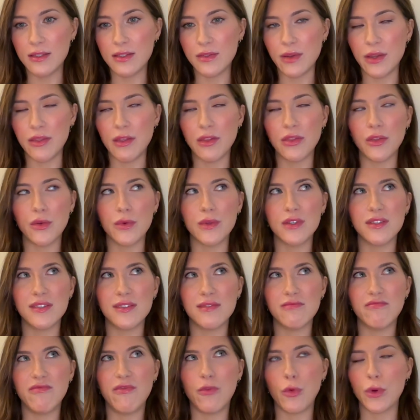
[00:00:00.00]
So I think there
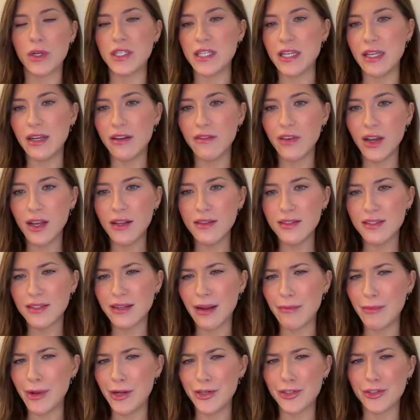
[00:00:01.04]
was 14 of us, and
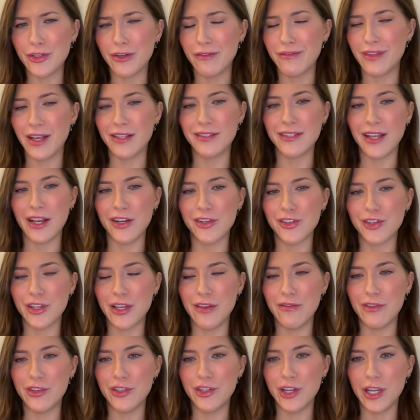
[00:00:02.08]
I'm not sure if that's actually
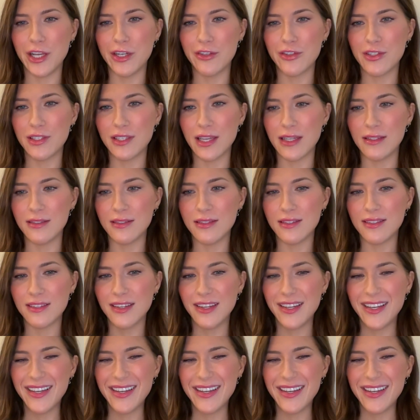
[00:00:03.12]
even changed since.